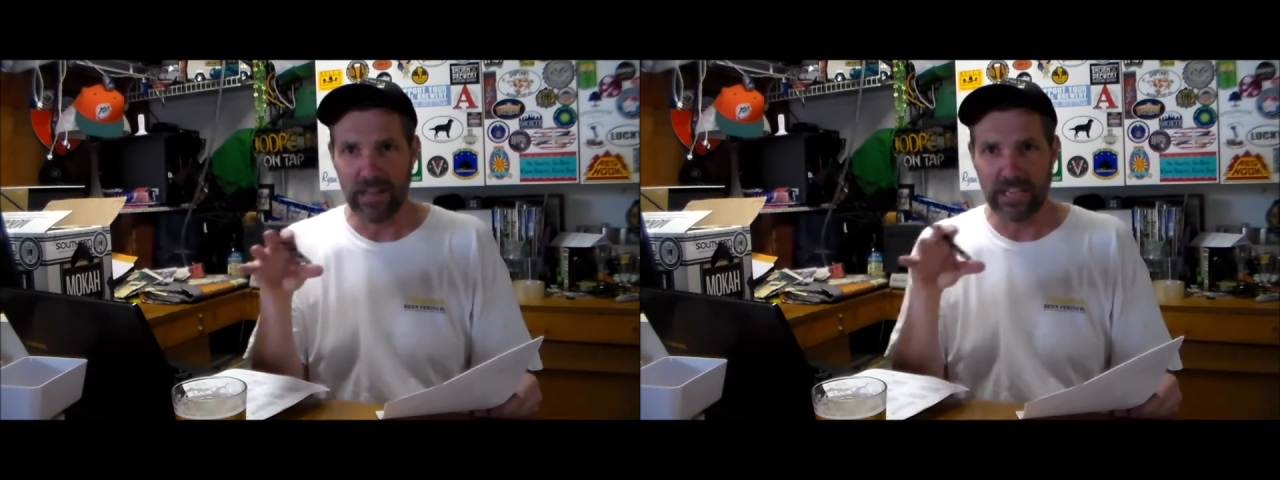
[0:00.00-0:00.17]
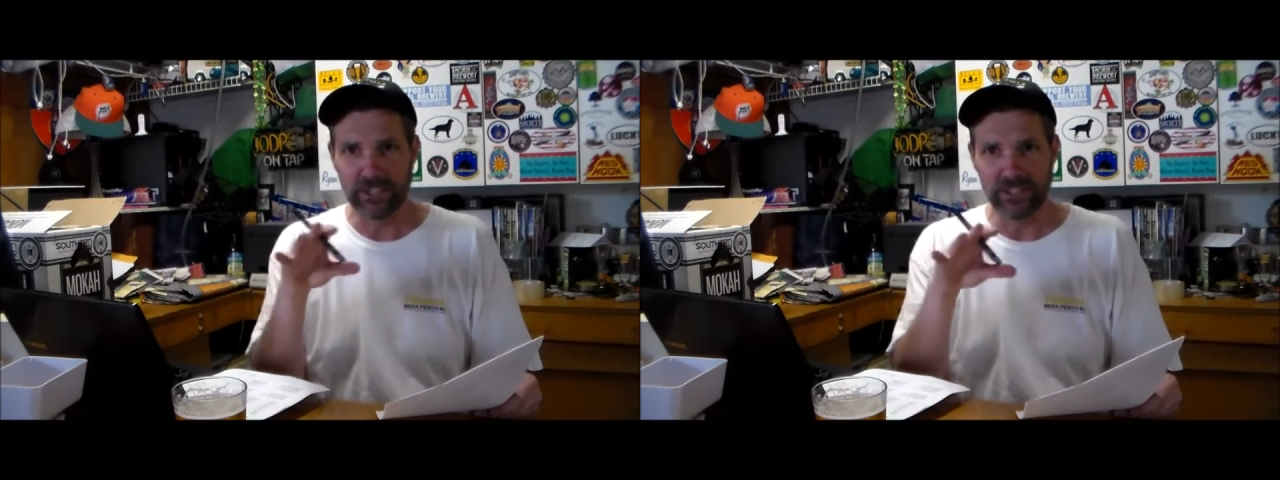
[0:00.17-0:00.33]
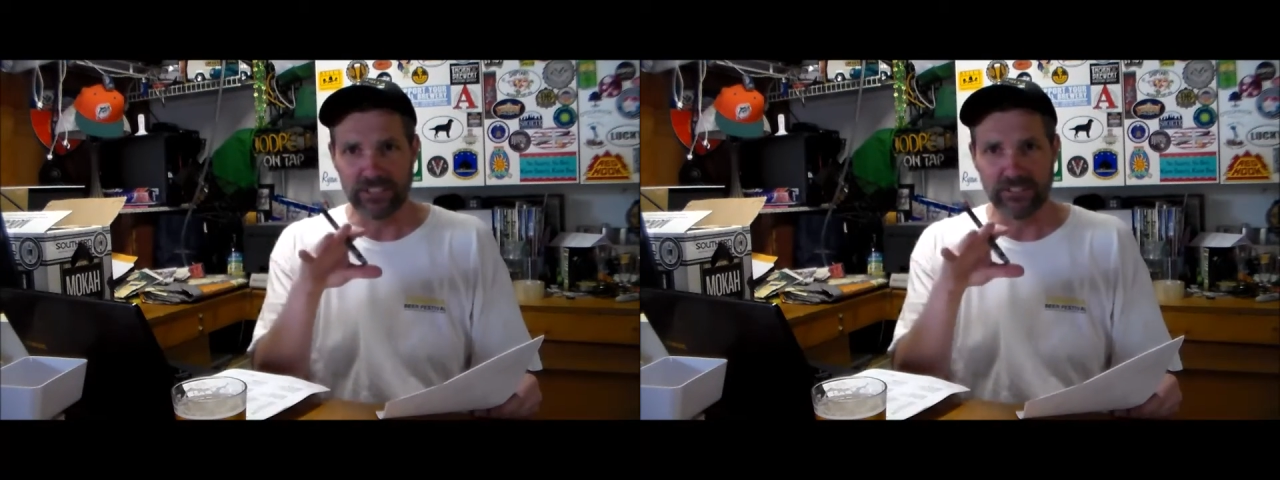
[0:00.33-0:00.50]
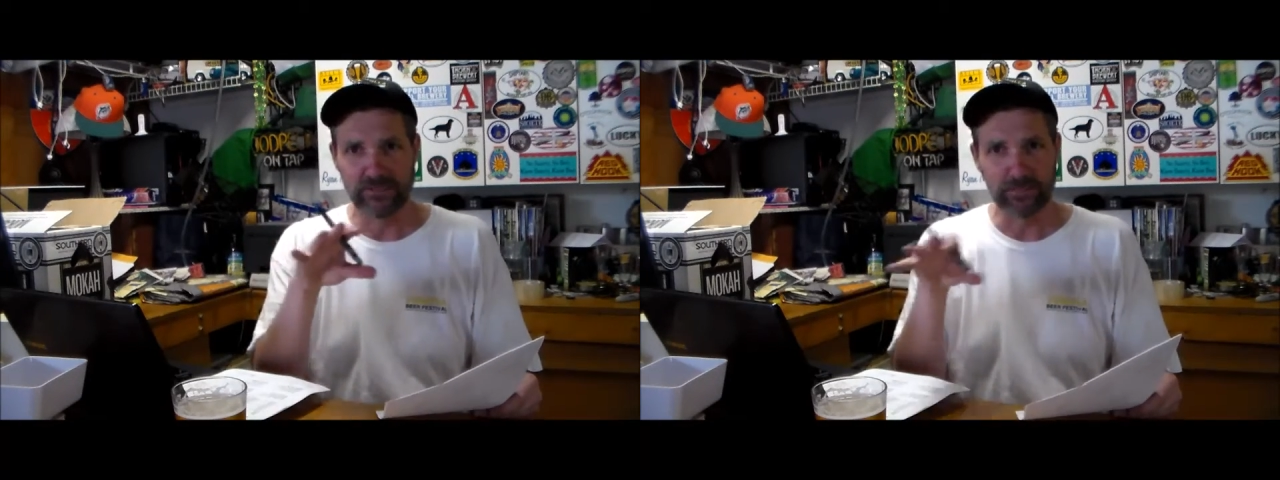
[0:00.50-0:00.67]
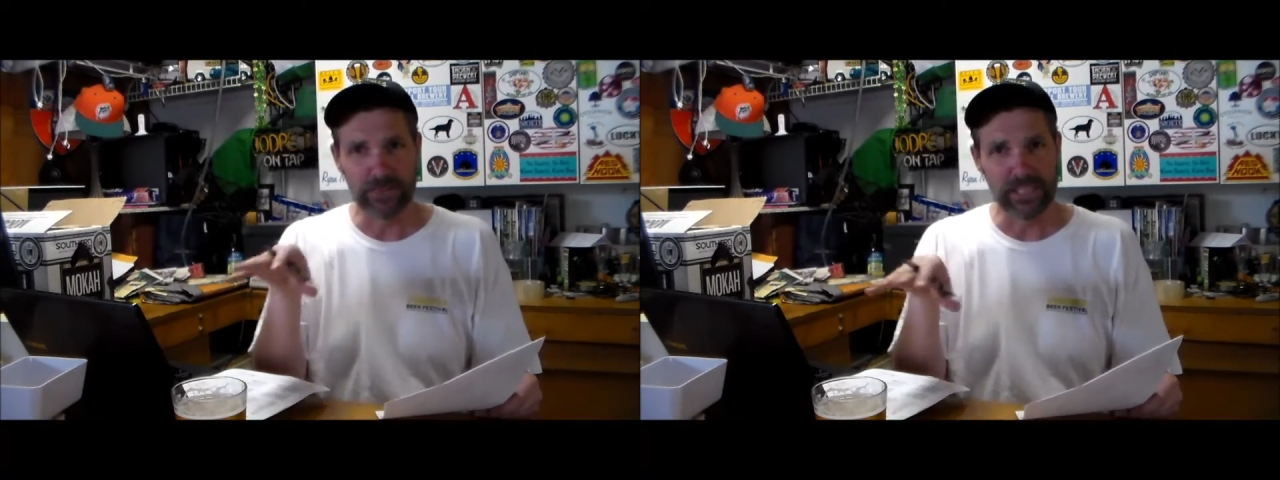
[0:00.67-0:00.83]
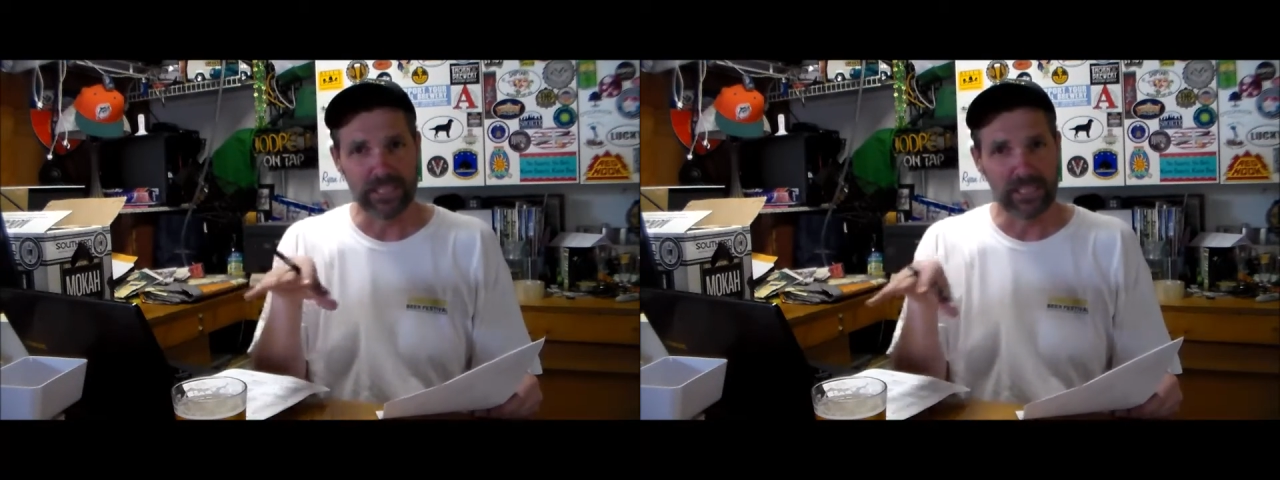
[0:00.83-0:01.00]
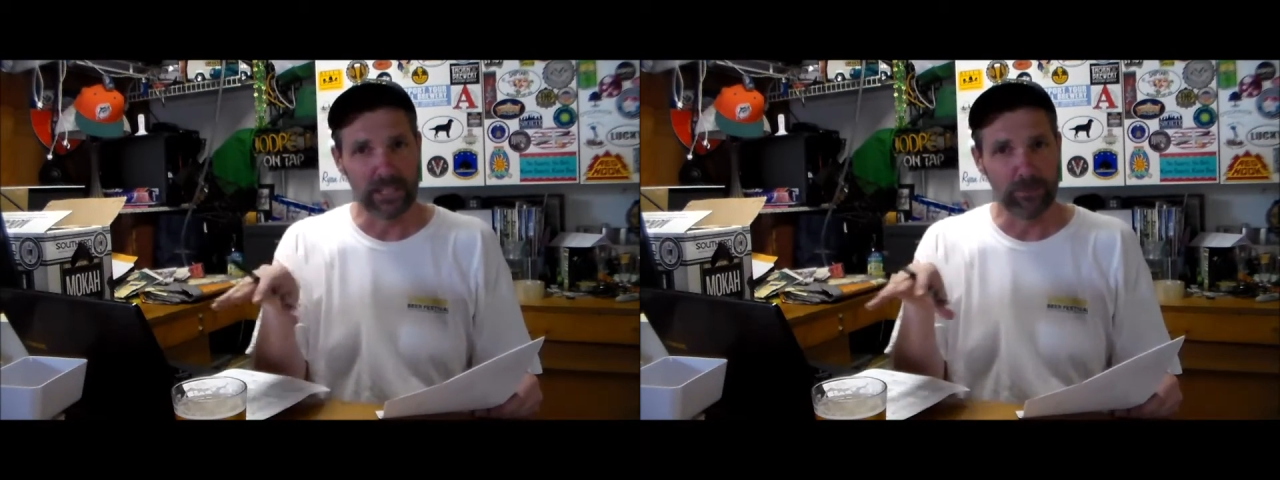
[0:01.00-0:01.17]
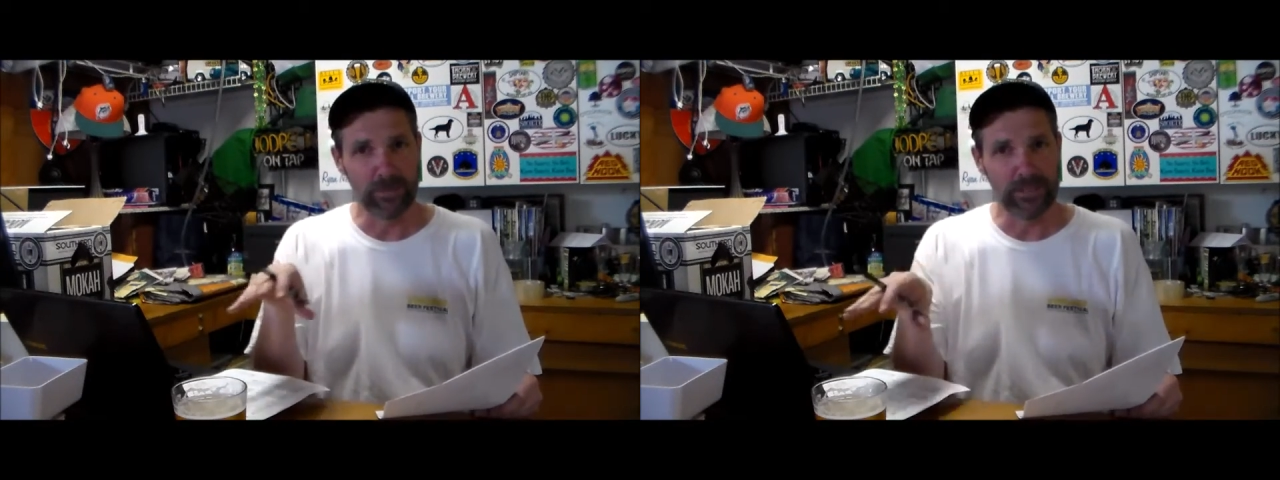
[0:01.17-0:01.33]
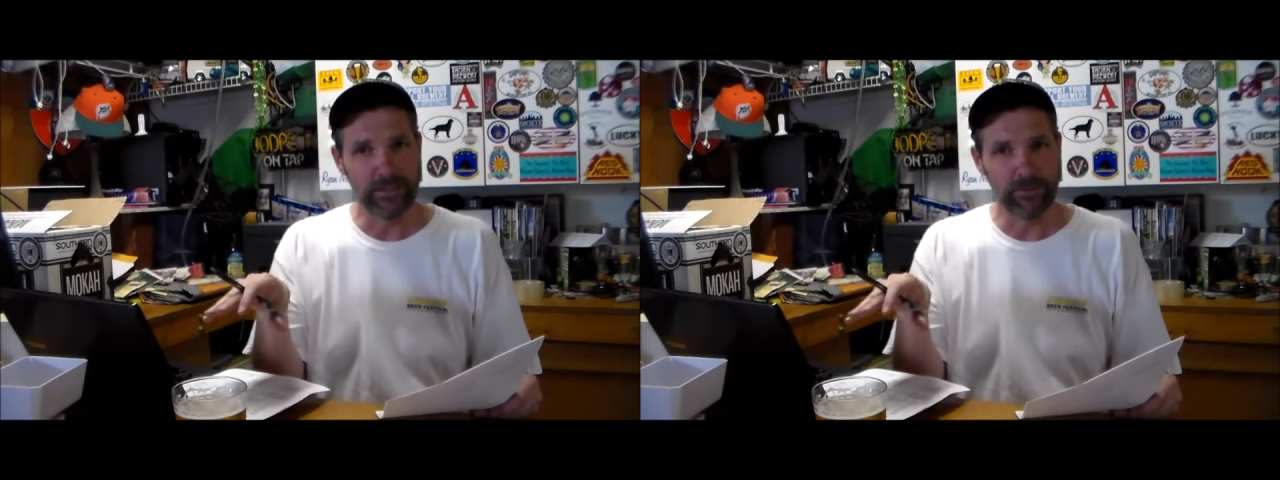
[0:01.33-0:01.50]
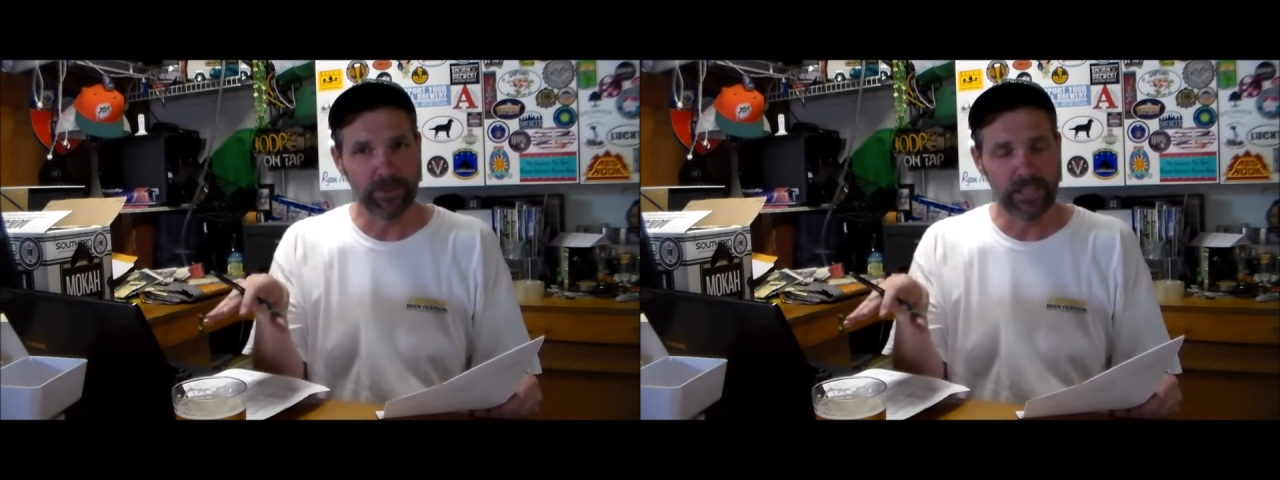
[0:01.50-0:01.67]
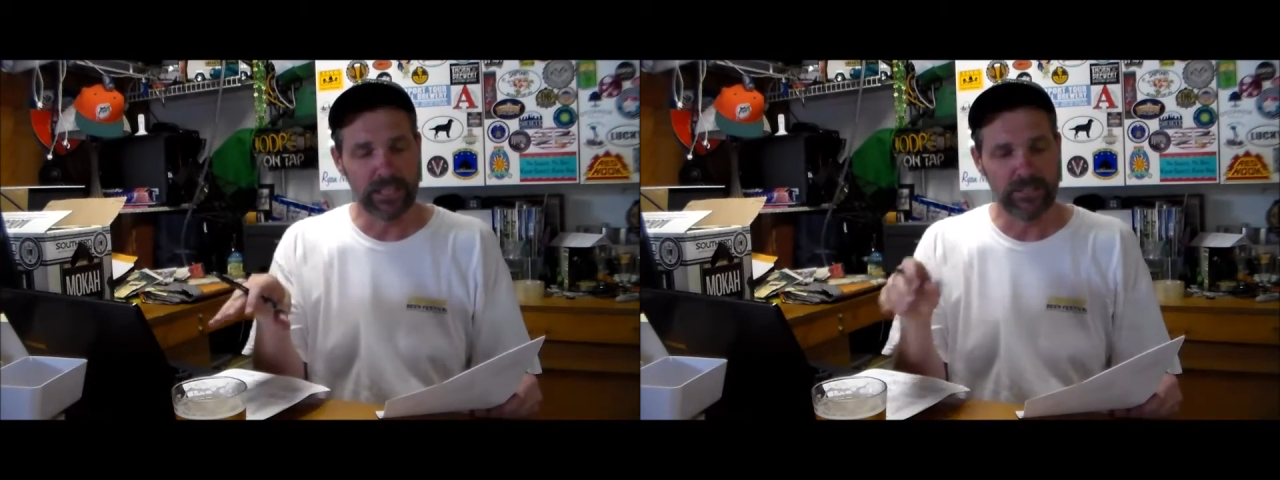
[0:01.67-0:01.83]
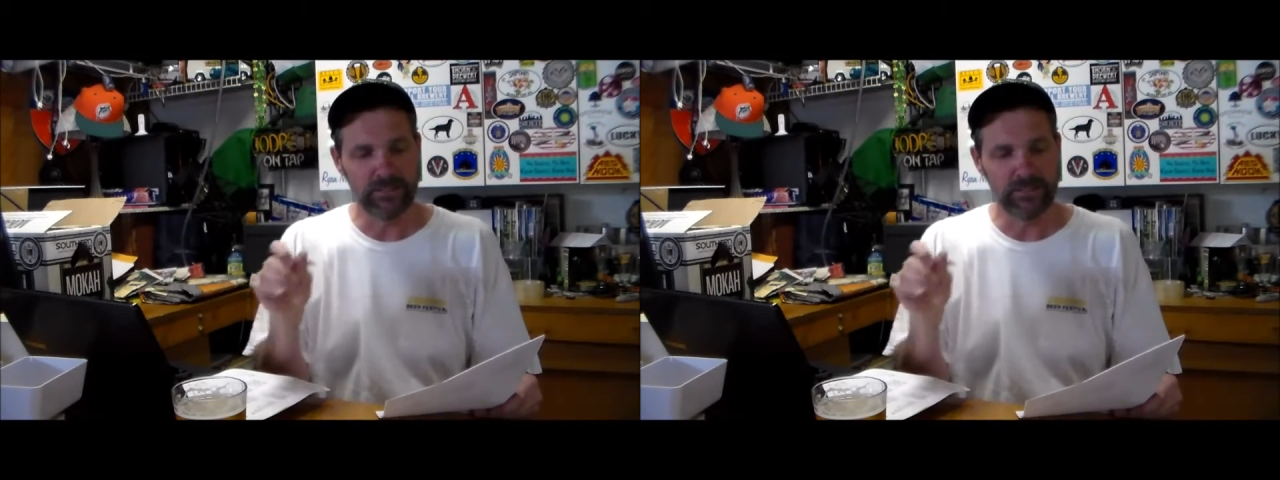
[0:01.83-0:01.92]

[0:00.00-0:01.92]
actually split it a little bit differently,